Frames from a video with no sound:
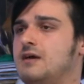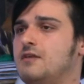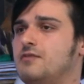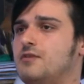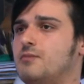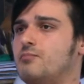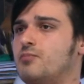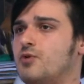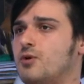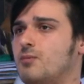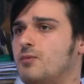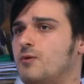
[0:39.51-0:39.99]

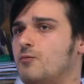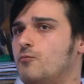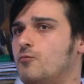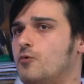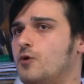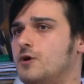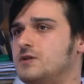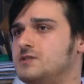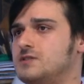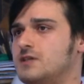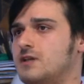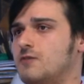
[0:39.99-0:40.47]
The problem
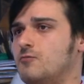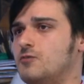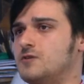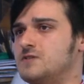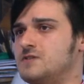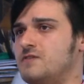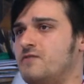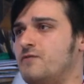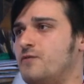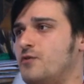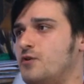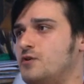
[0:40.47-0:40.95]
was that it
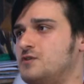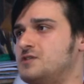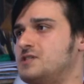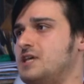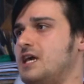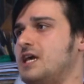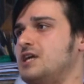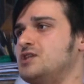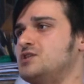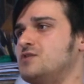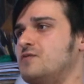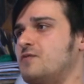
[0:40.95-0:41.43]
was the
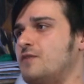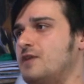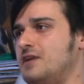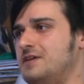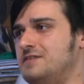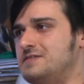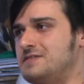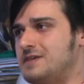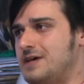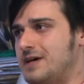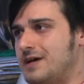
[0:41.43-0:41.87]
first age of clean